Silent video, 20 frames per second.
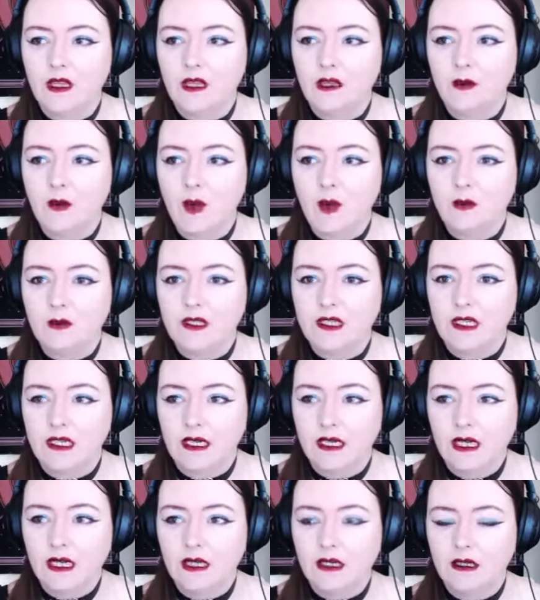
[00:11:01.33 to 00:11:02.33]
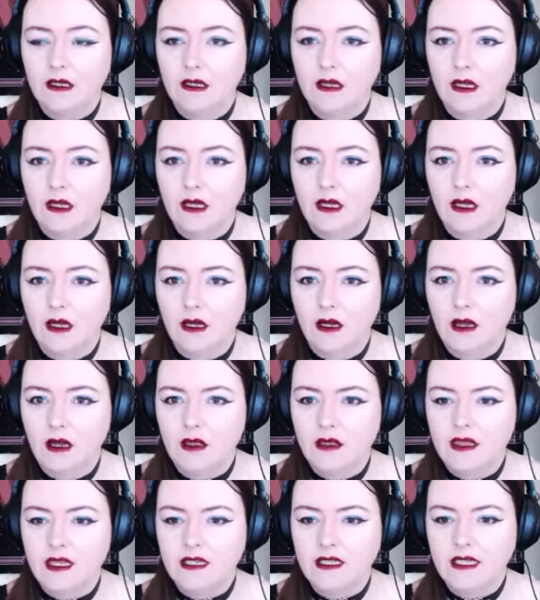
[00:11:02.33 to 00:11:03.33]
The bomb diggity.
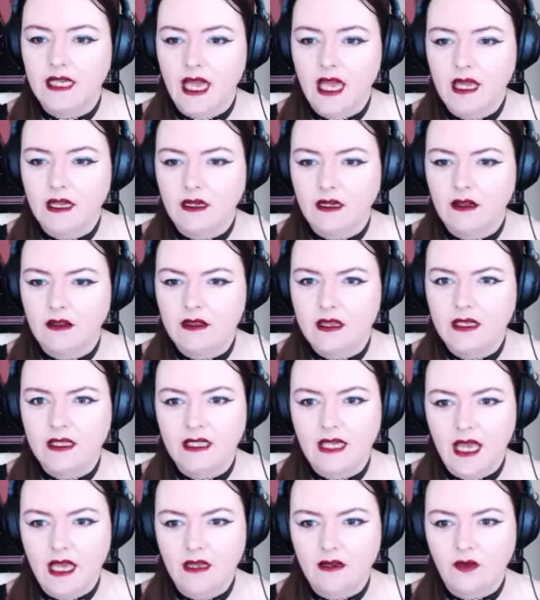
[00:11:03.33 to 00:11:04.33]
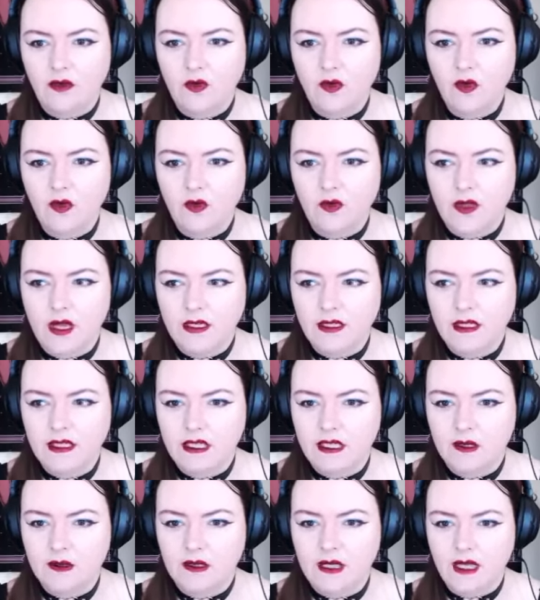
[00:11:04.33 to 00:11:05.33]
The den. The den. Ooh, that's
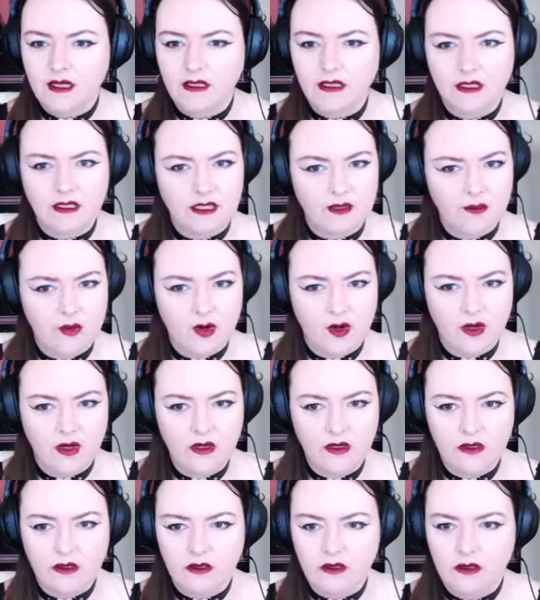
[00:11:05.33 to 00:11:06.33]
a, that's a spot.